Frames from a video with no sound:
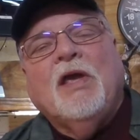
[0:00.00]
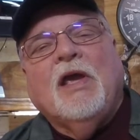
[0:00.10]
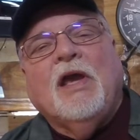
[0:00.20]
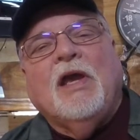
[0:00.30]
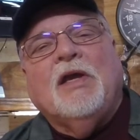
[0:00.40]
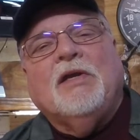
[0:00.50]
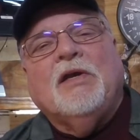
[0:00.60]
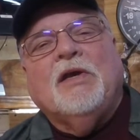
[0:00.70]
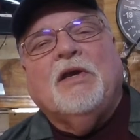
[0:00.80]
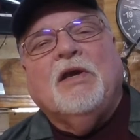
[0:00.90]
And
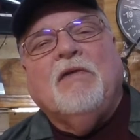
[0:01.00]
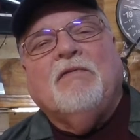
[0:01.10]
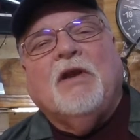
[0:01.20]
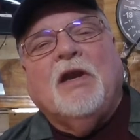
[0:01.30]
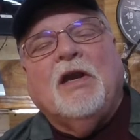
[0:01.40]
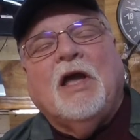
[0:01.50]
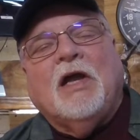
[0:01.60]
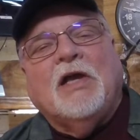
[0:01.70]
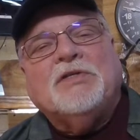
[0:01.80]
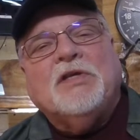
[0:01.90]
even like
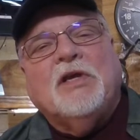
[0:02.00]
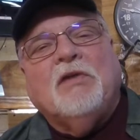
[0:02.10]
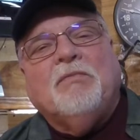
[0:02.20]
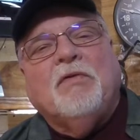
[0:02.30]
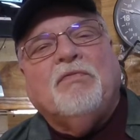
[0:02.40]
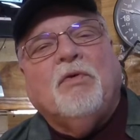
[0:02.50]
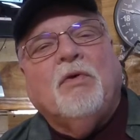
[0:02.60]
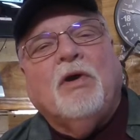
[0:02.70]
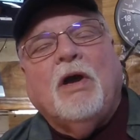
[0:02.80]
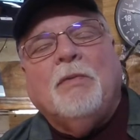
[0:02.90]
I said
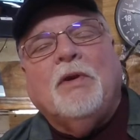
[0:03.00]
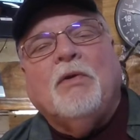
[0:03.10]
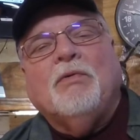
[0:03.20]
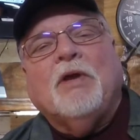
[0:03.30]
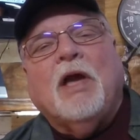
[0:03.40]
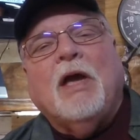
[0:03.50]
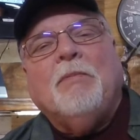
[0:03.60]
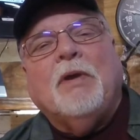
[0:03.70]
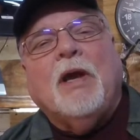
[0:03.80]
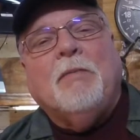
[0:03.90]
before, I'm an old guy,
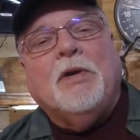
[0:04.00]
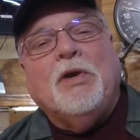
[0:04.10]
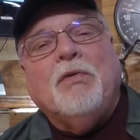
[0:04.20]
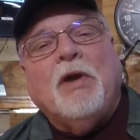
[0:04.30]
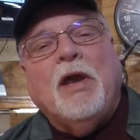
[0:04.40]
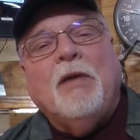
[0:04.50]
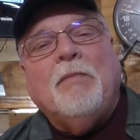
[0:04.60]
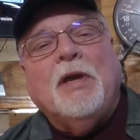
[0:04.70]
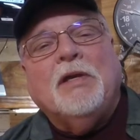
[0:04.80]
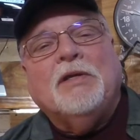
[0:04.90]
but I'm a new ham,
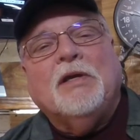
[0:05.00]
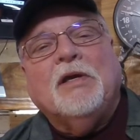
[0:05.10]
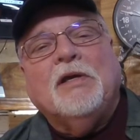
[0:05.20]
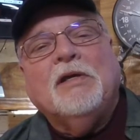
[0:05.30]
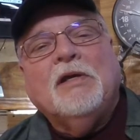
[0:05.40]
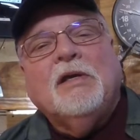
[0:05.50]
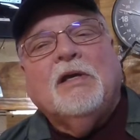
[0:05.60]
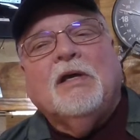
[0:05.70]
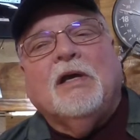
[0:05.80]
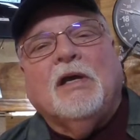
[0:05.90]
and
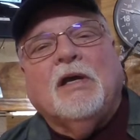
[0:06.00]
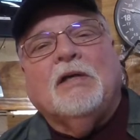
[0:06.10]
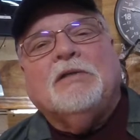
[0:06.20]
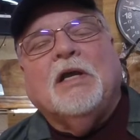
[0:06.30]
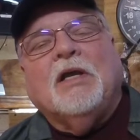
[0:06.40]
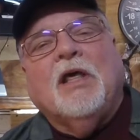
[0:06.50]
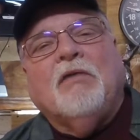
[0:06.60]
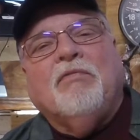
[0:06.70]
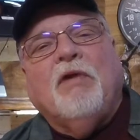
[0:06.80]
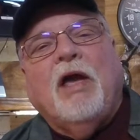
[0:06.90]
take a lot
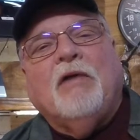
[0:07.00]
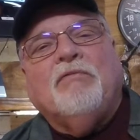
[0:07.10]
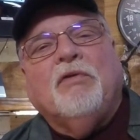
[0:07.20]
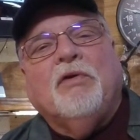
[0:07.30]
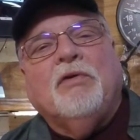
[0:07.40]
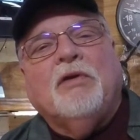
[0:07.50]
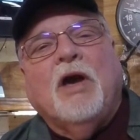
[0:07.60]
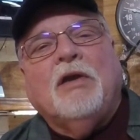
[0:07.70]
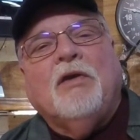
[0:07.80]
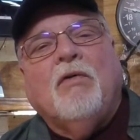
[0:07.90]
of flack for
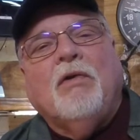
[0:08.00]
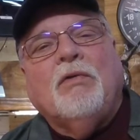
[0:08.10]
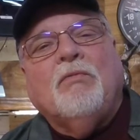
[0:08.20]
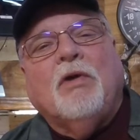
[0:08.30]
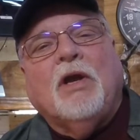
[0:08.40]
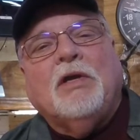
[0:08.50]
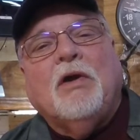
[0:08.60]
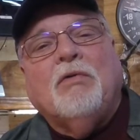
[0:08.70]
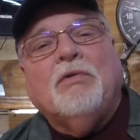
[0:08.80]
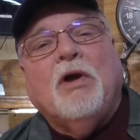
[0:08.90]
not knowing what I
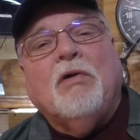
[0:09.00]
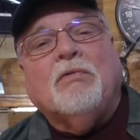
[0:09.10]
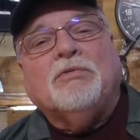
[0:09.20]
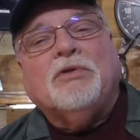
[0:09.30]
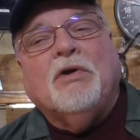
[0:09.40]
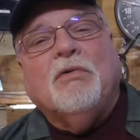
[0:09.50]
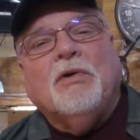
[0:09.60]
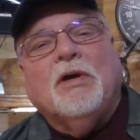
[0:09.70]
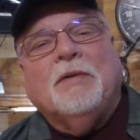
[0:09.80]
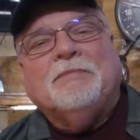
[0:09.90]
don't know.
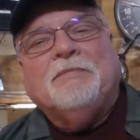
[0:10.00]
So